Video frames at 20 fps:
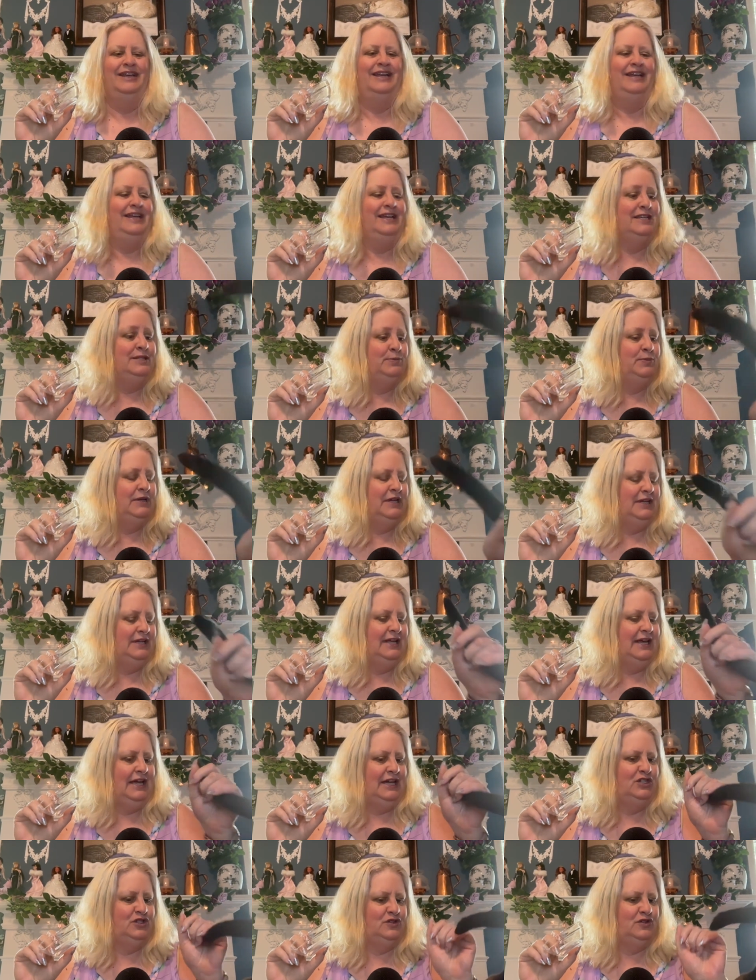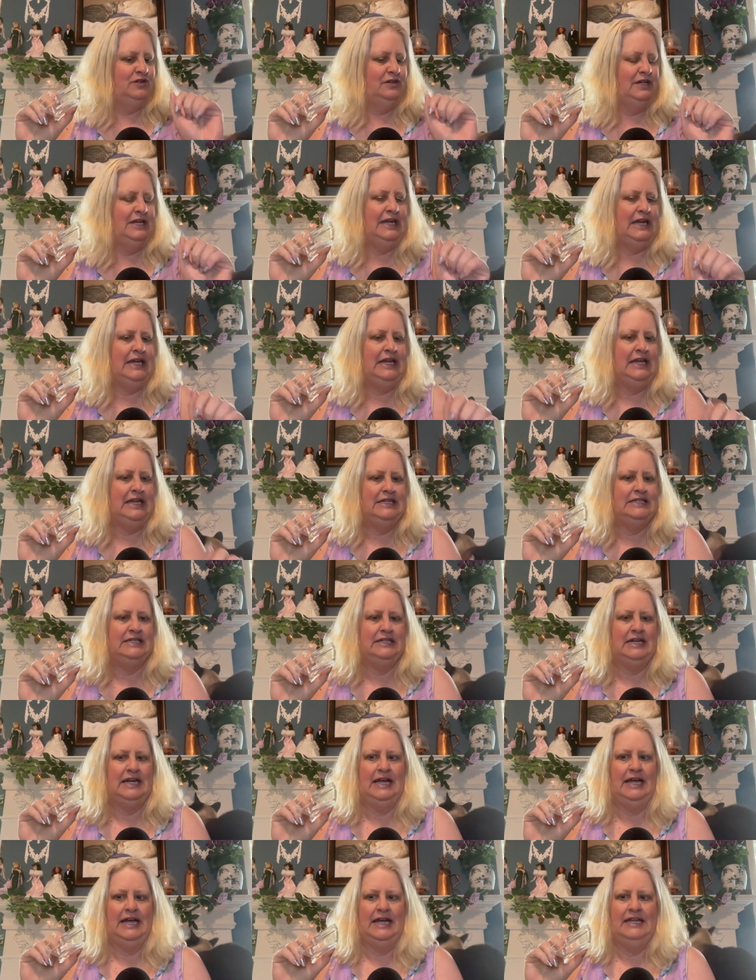He's been extra needy
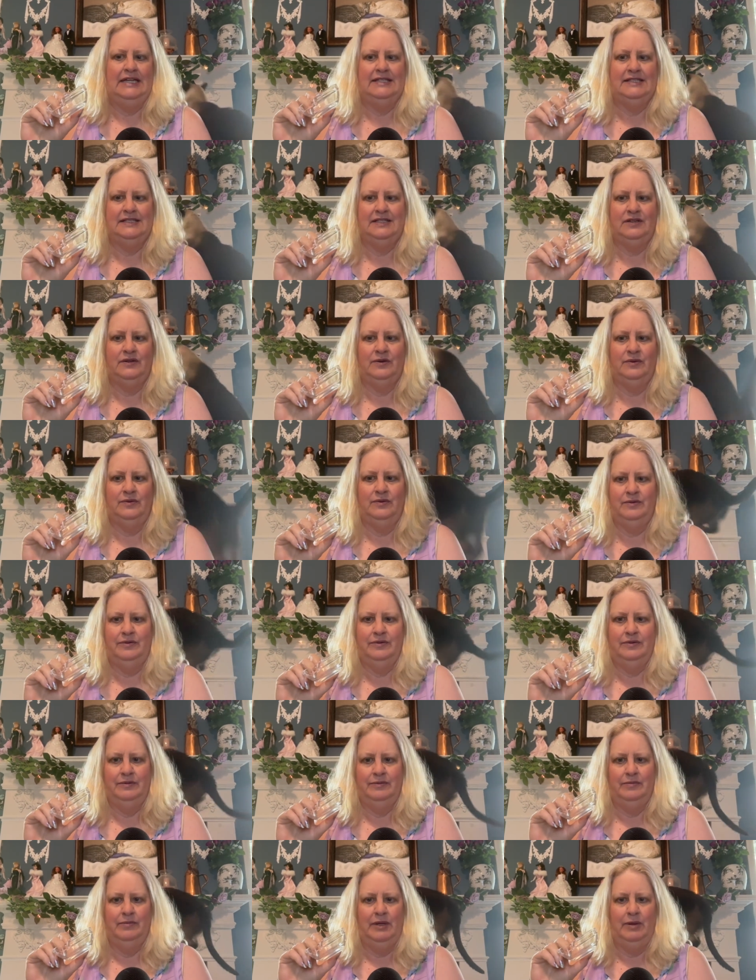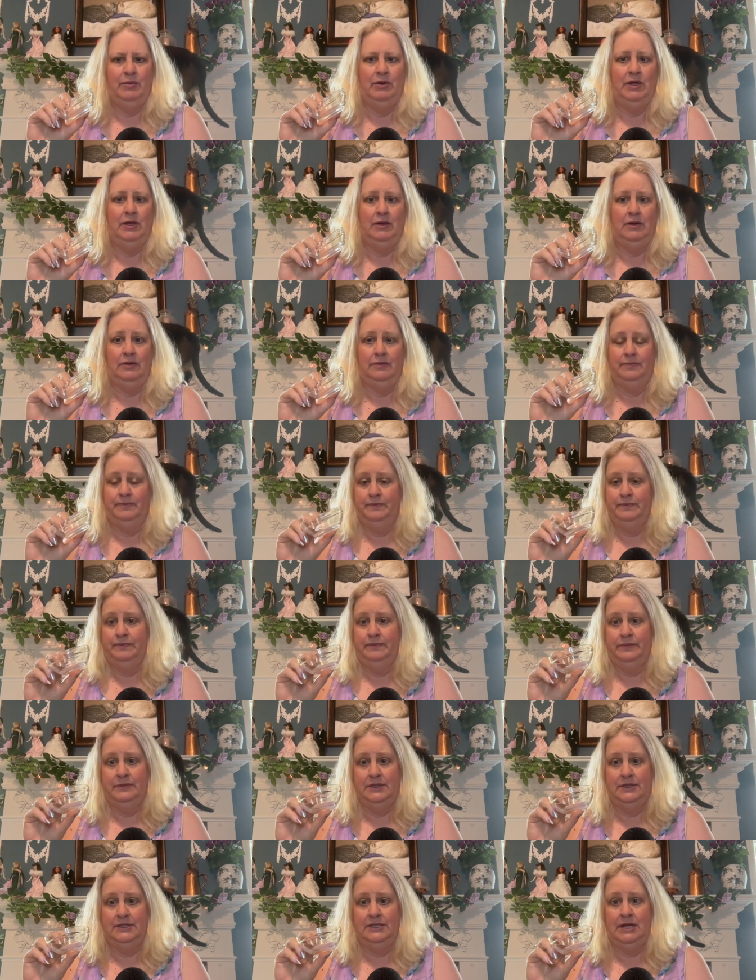today, so maybe he'll
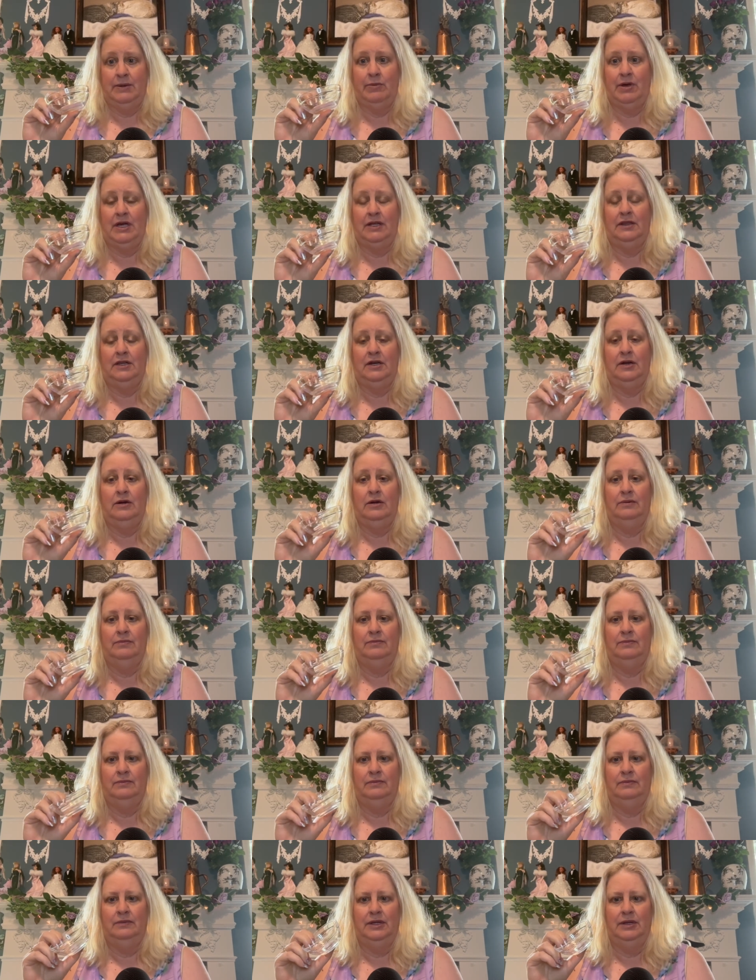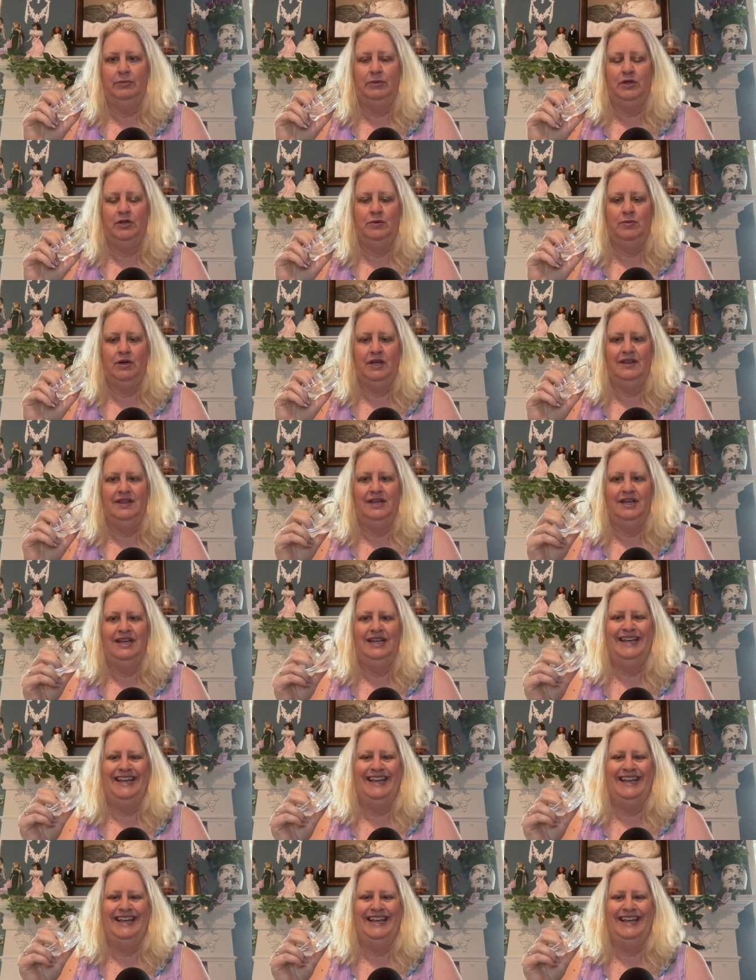stay back there and let me do my thing.